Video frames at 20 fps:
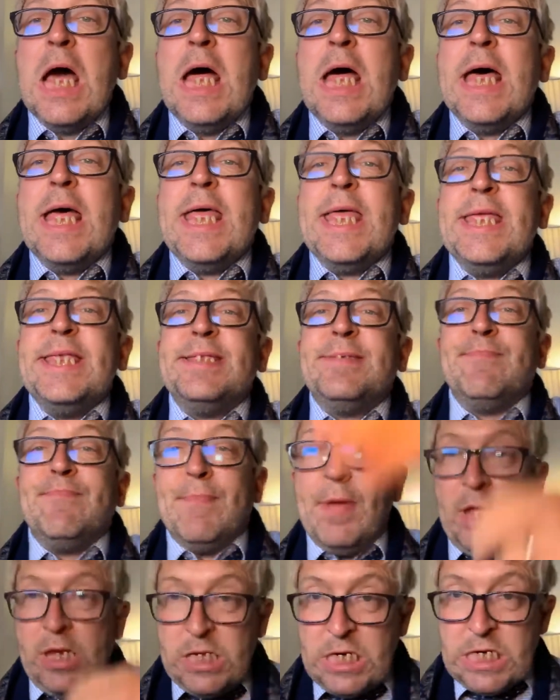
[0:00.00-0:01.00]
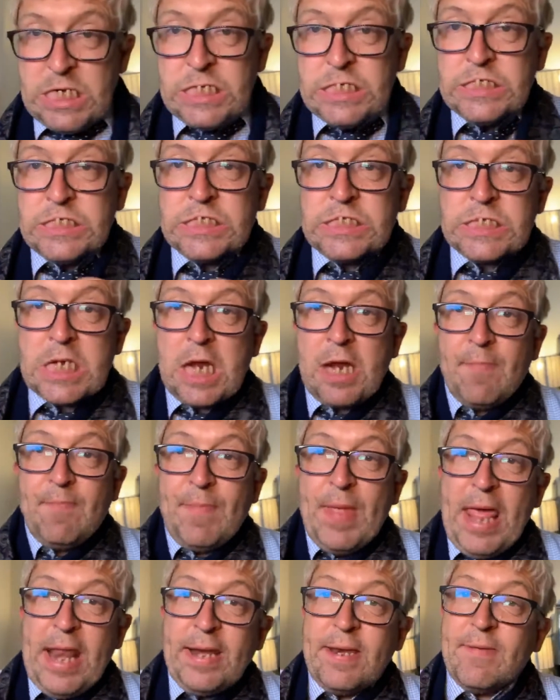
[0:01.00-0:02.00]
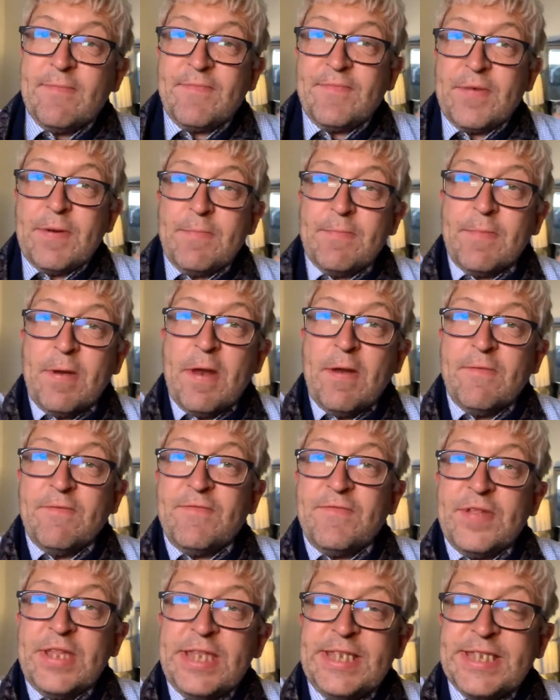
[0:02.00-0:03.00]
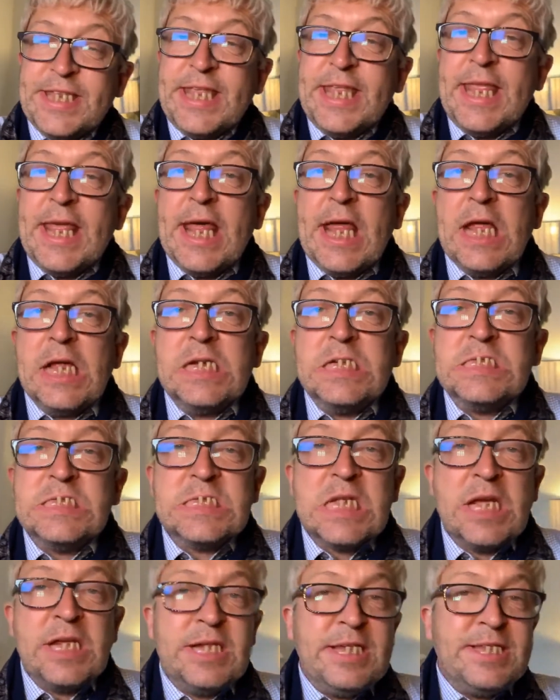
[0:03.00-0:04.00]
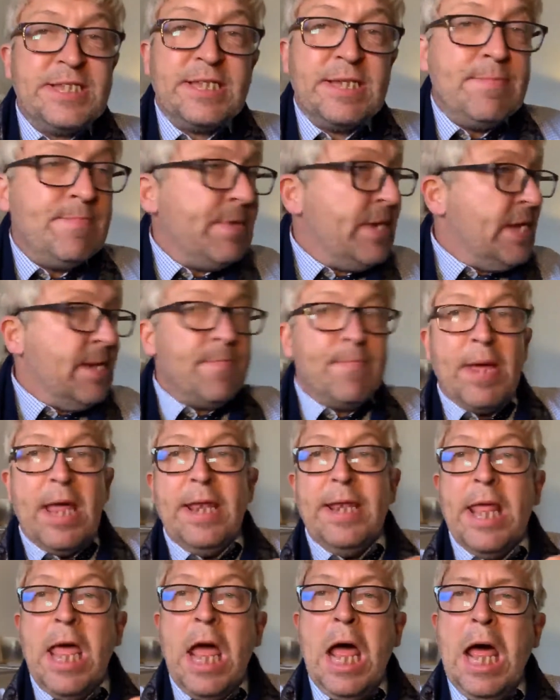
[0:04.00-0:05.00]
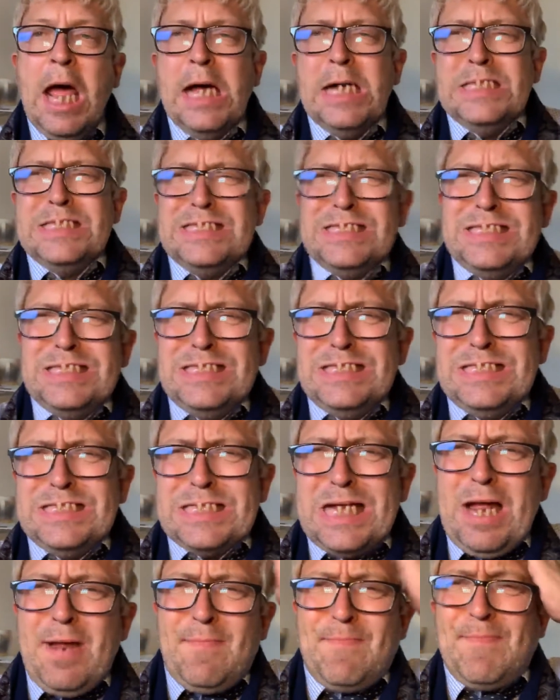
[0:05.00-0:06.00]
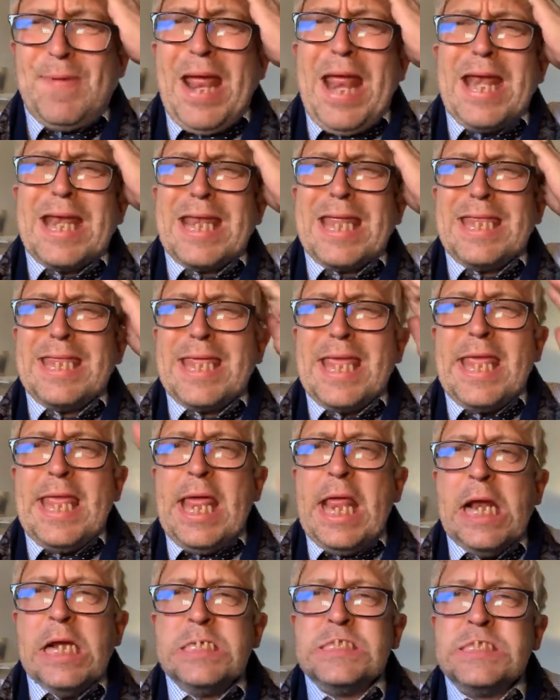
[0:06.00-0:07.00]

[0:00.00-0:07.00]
it's, uh, Barry from Watford here. This is in the back. Barry!